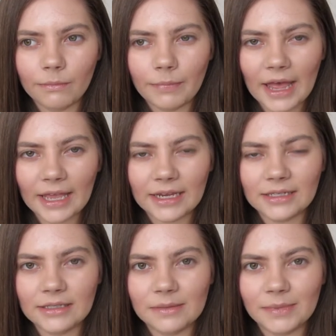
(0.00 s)

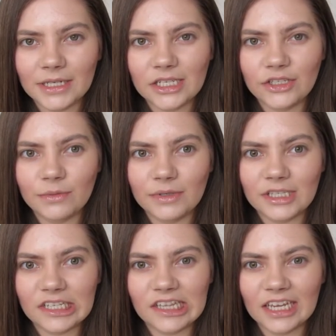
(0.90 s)
pay to be a
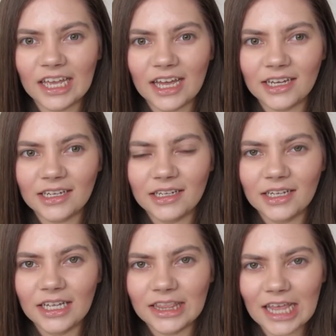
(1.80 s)
distributor and then get
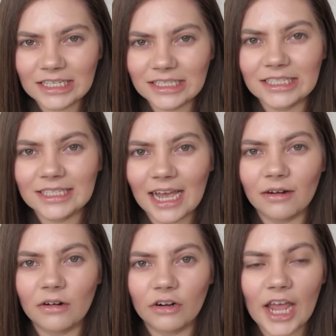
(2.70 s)
that
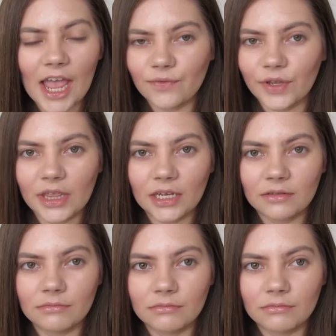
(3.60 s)
discount on everything?